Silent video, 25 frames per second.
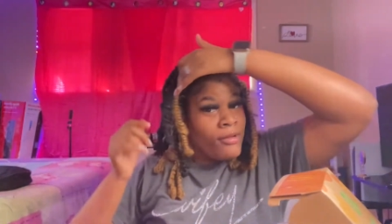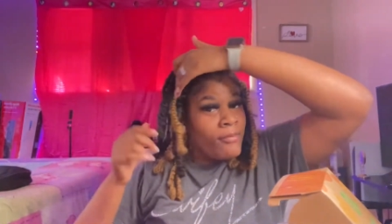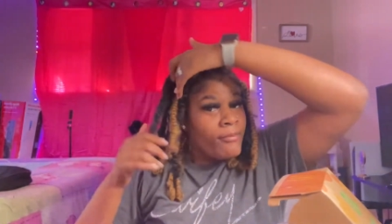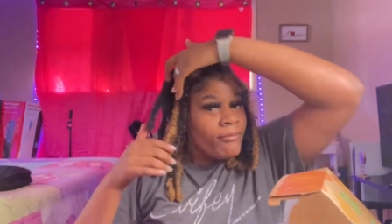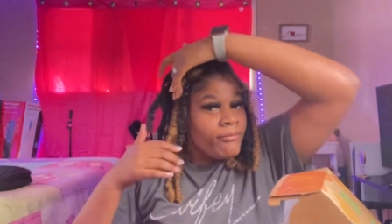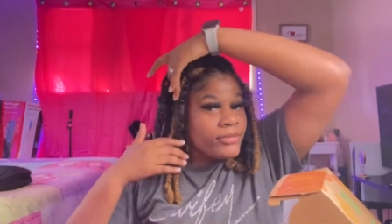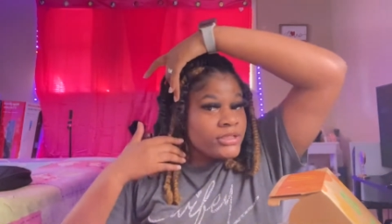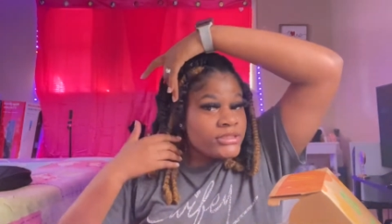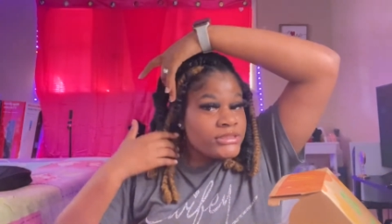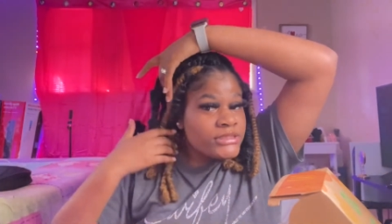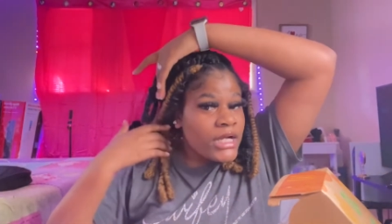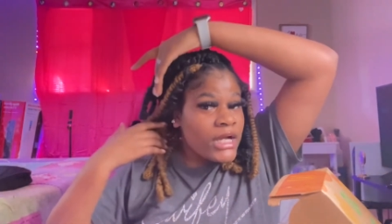
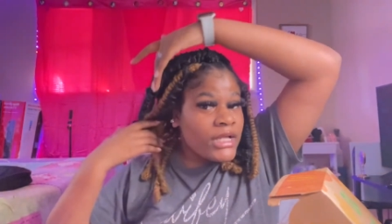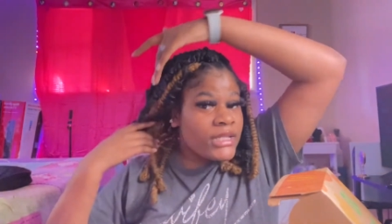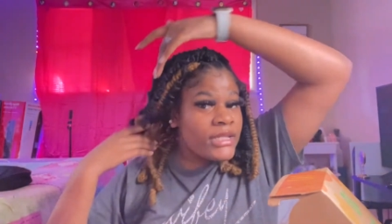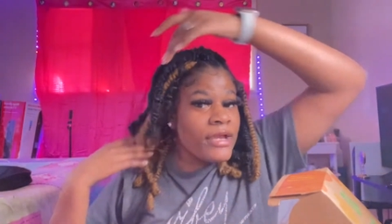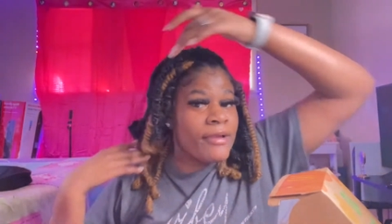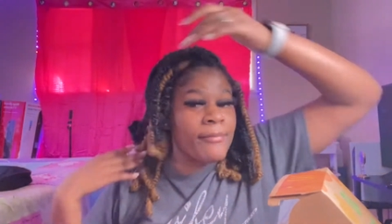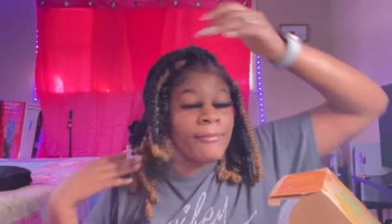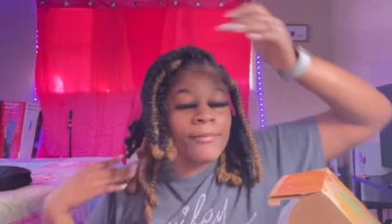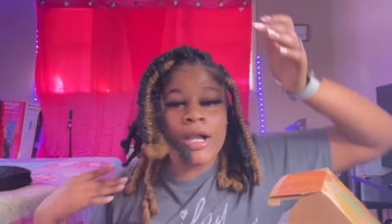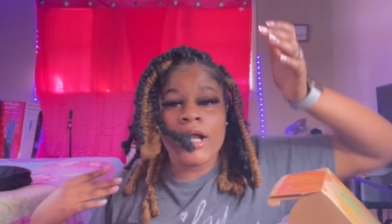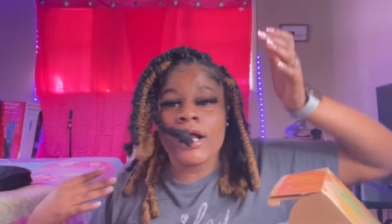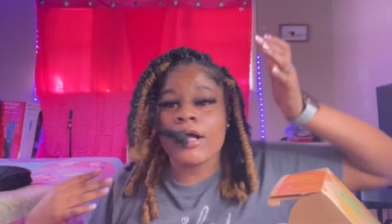But y'all
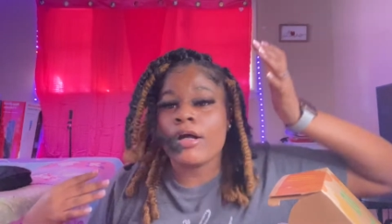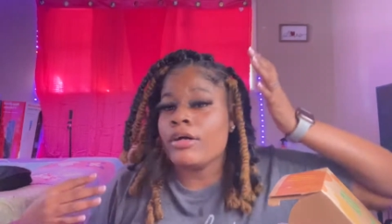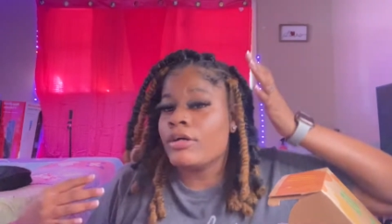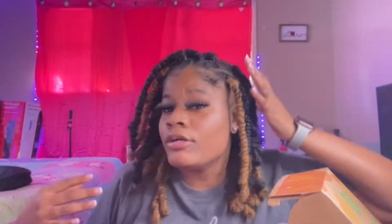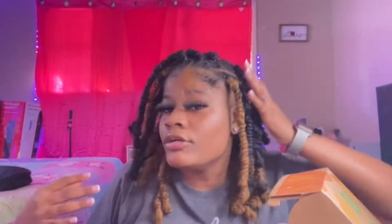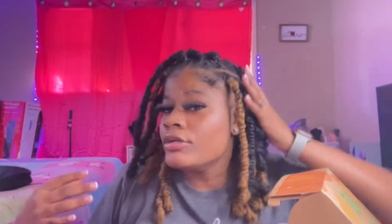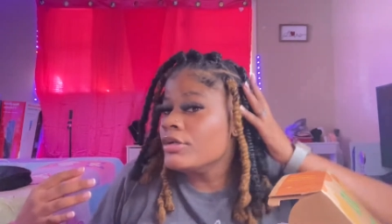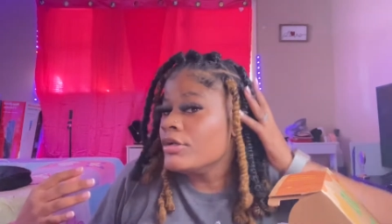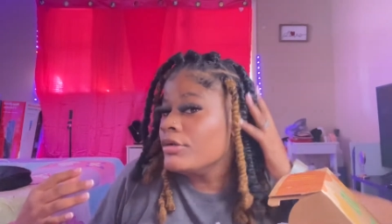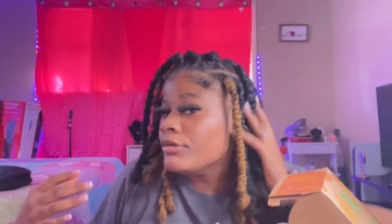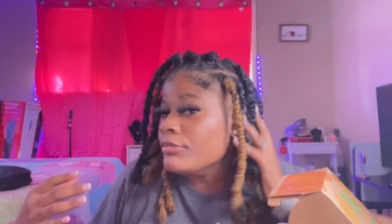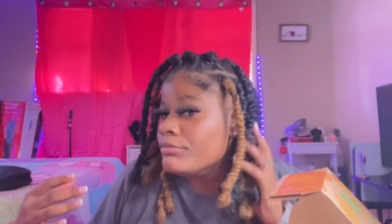like my,
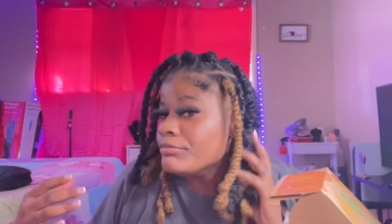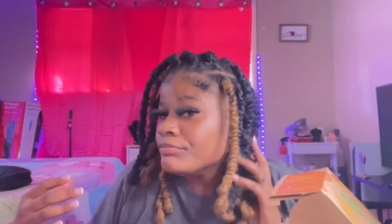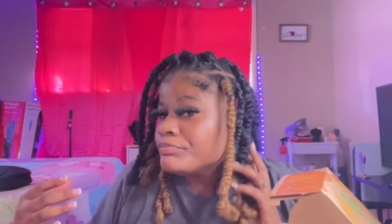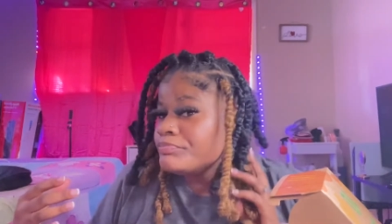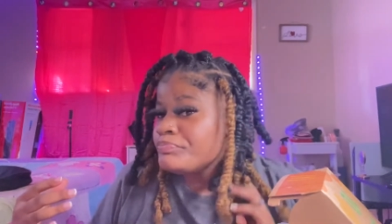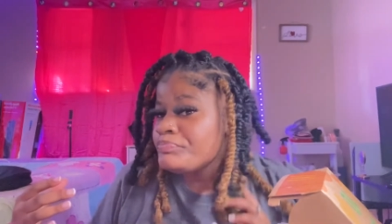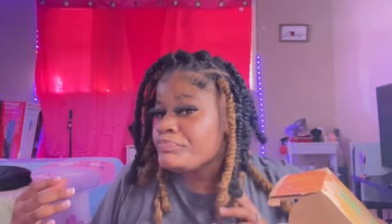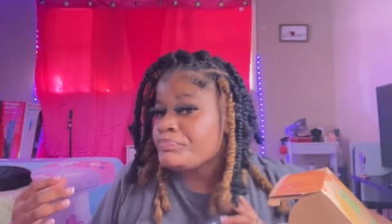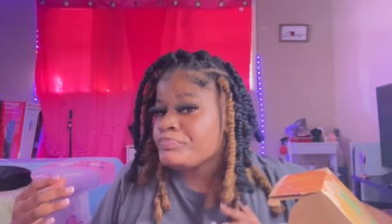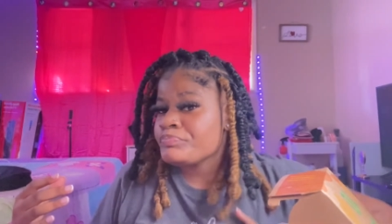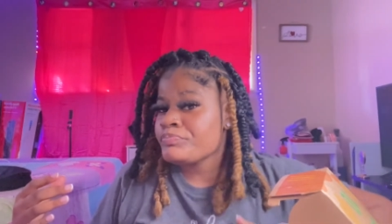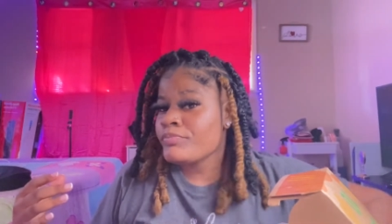um,
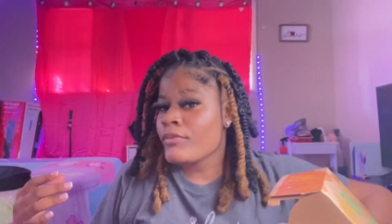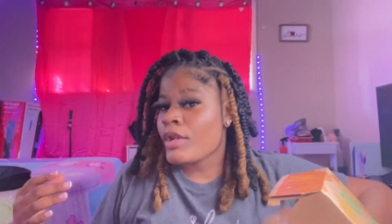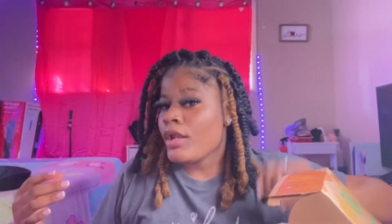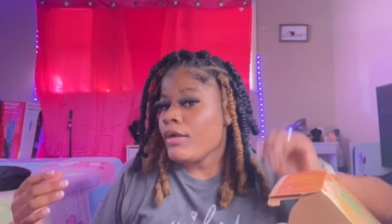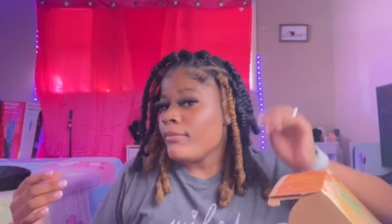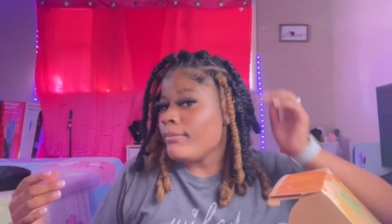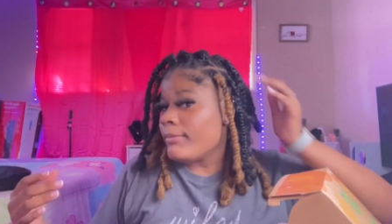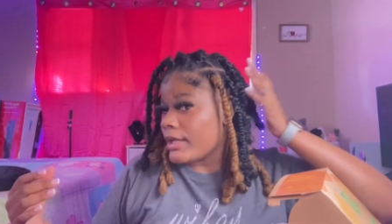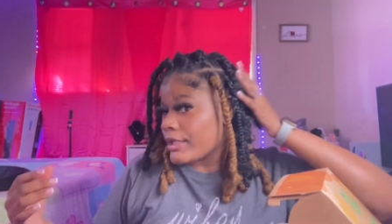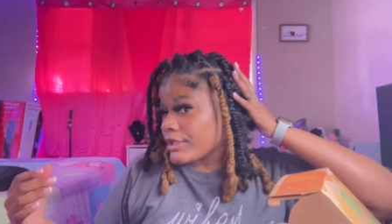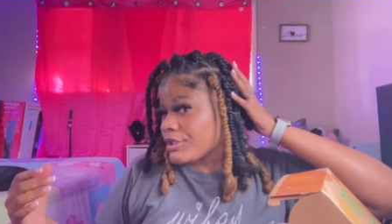my